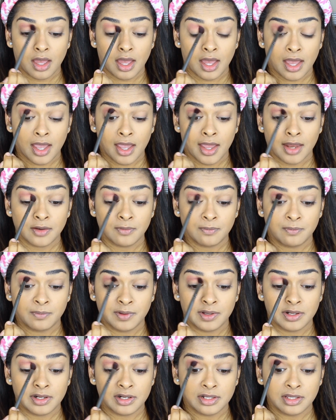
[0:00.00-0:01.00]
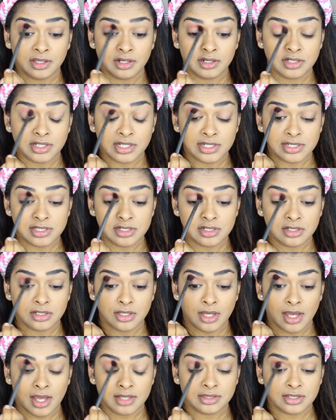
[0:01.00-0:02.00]
and build the
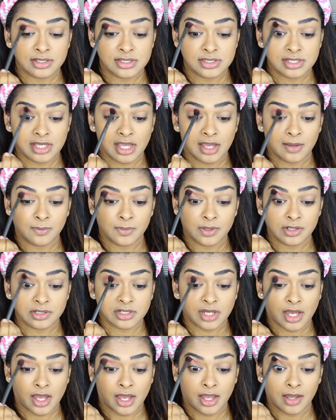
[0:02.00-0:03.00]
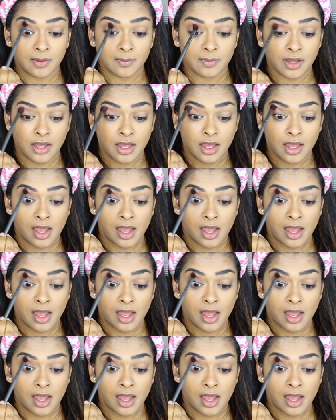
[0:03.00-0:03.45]
intensity at the same time.